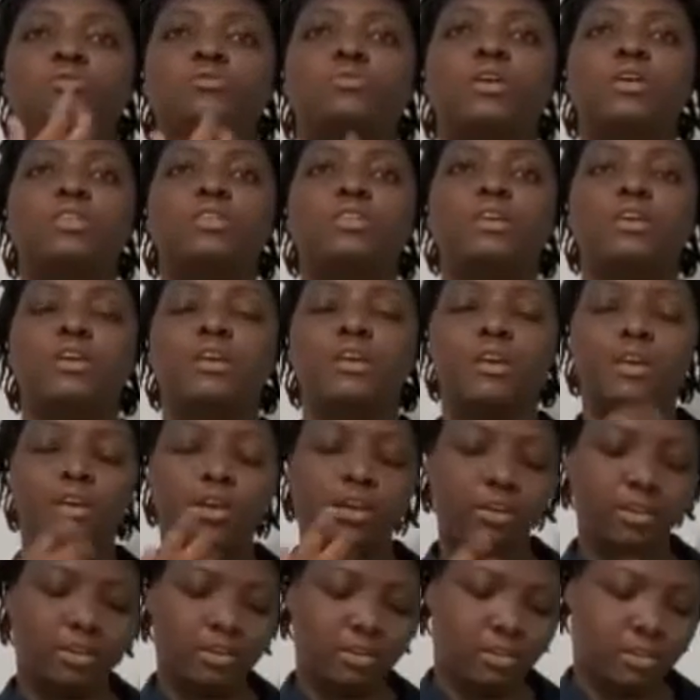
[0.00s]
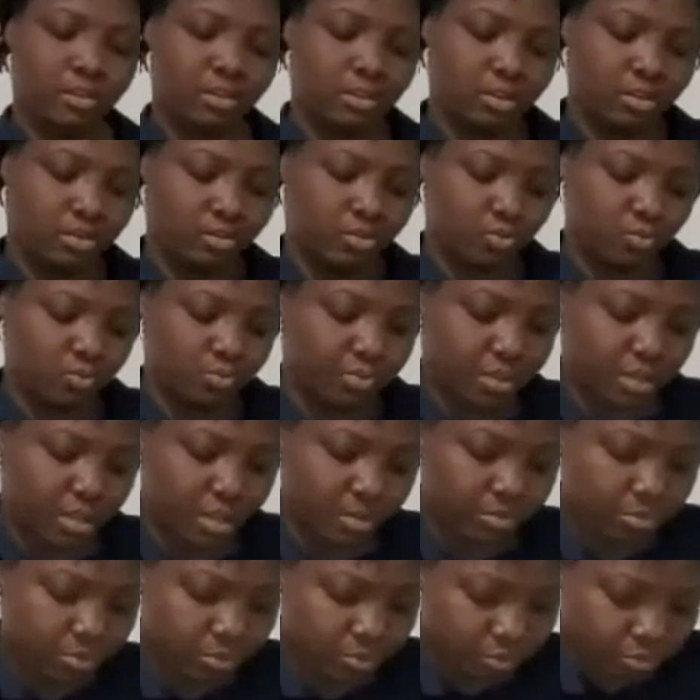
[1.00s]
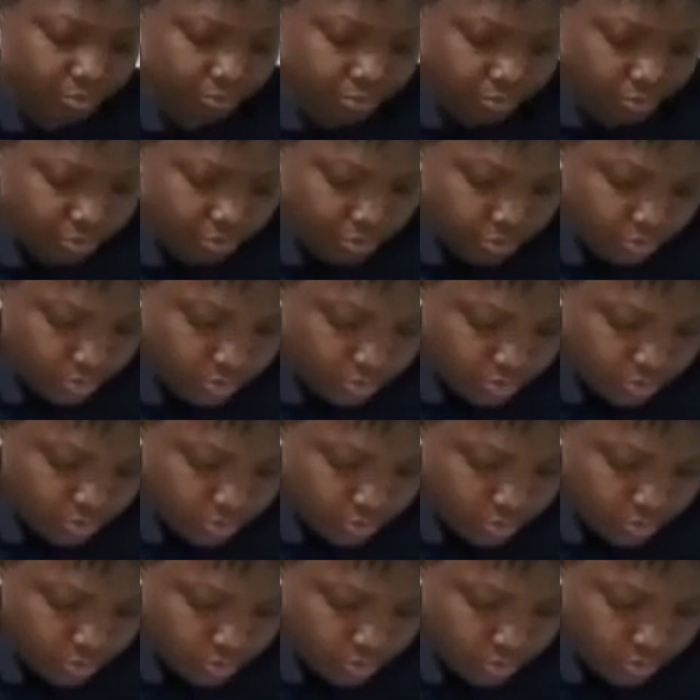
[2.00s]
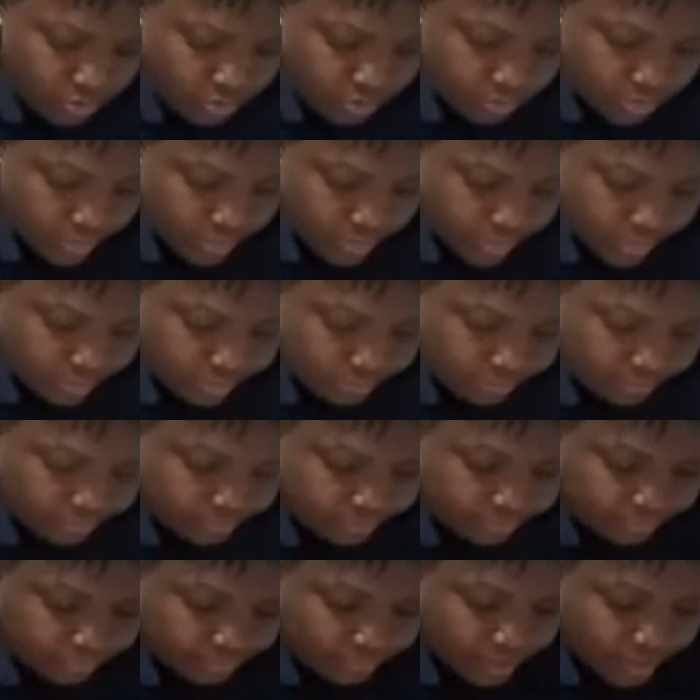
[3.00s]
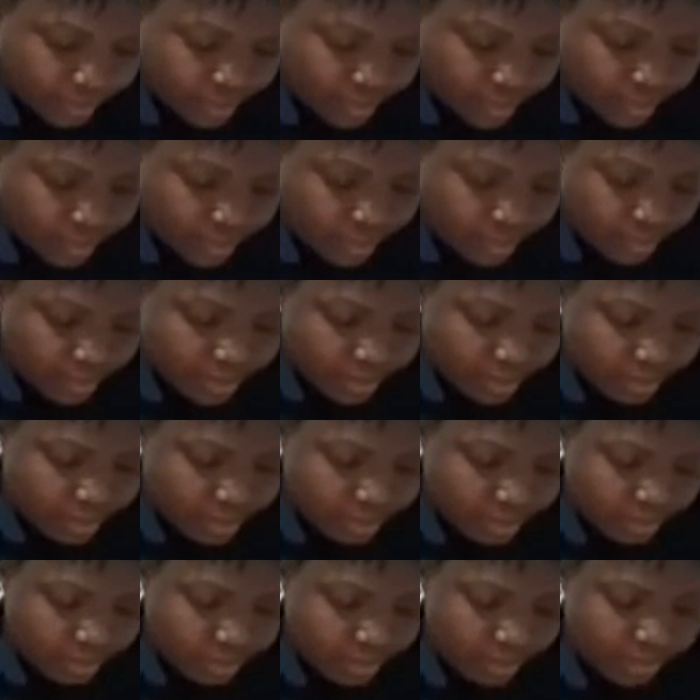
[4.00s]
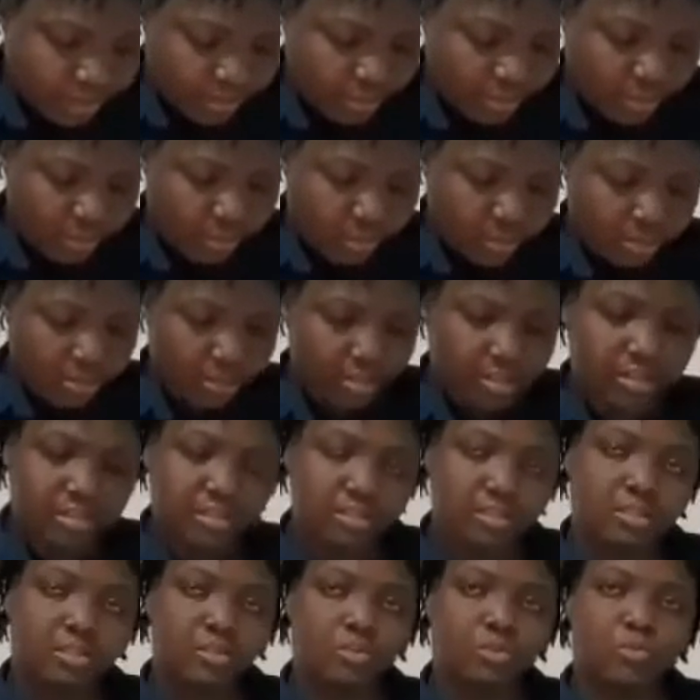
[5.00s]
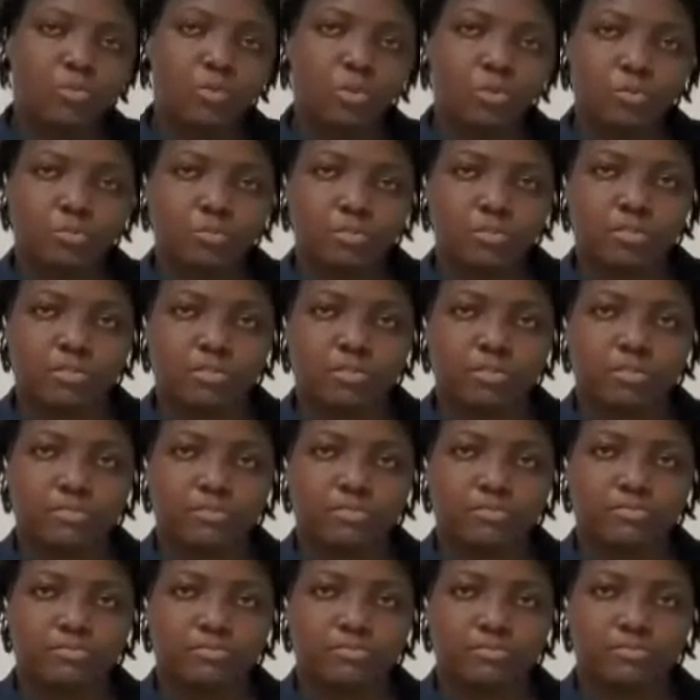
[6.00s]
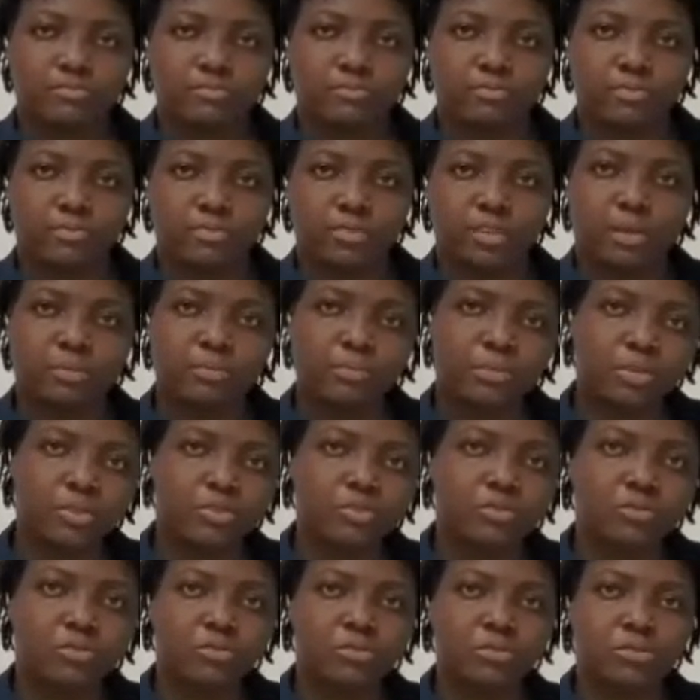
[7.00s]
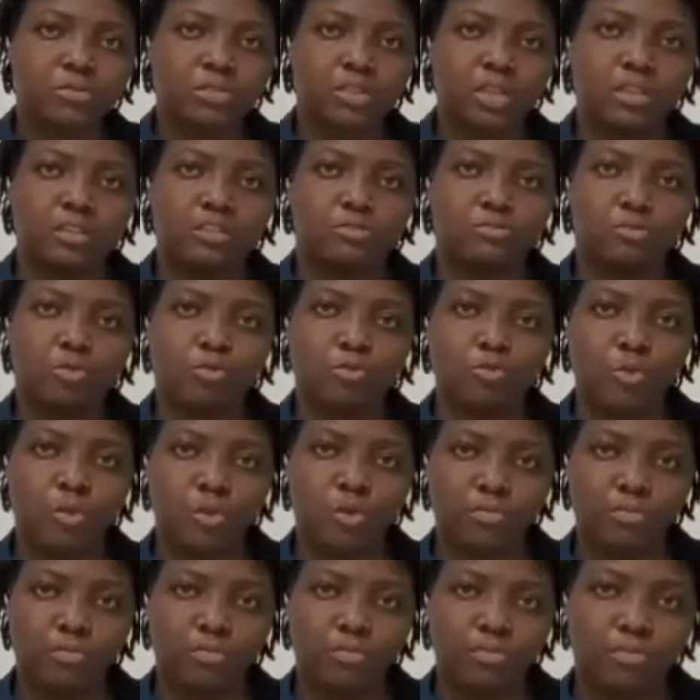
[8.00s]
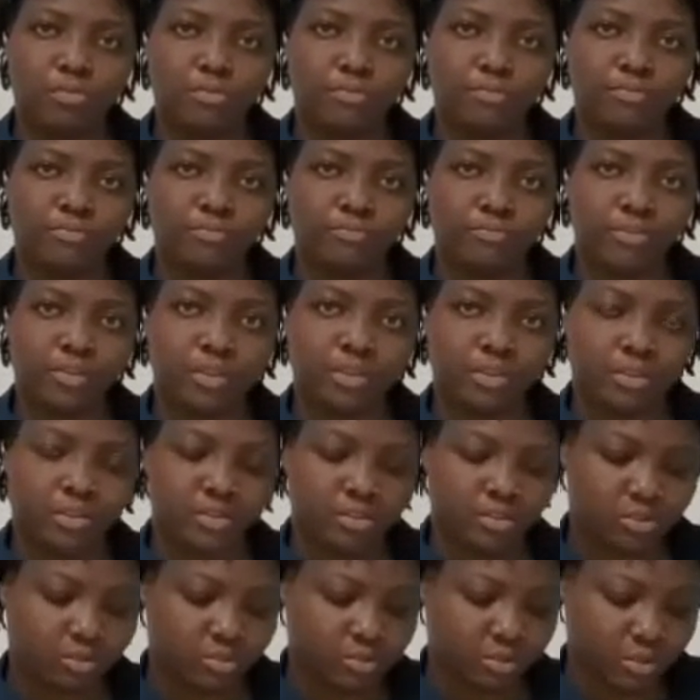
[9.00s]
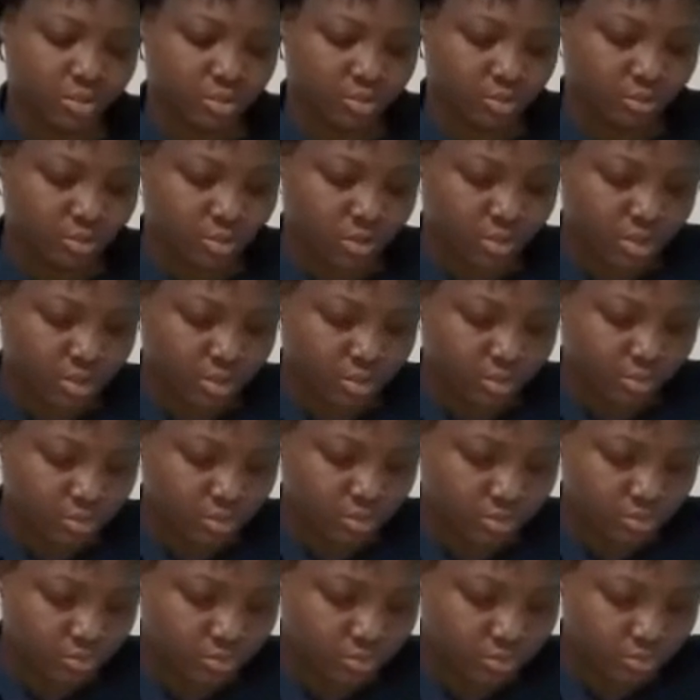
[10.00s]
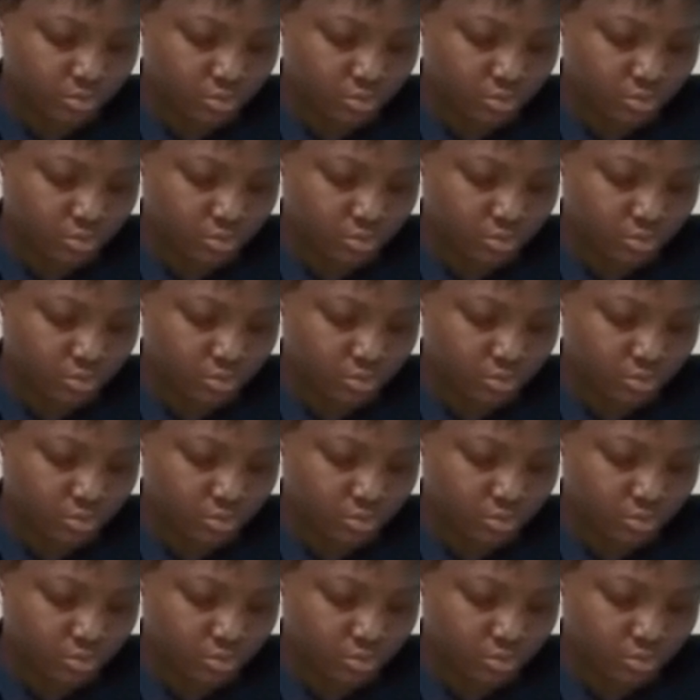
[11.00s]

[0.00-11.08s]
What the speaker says: where the air will be able to flow normally. The third thing is warmth. W stands for warmth. So ensure that you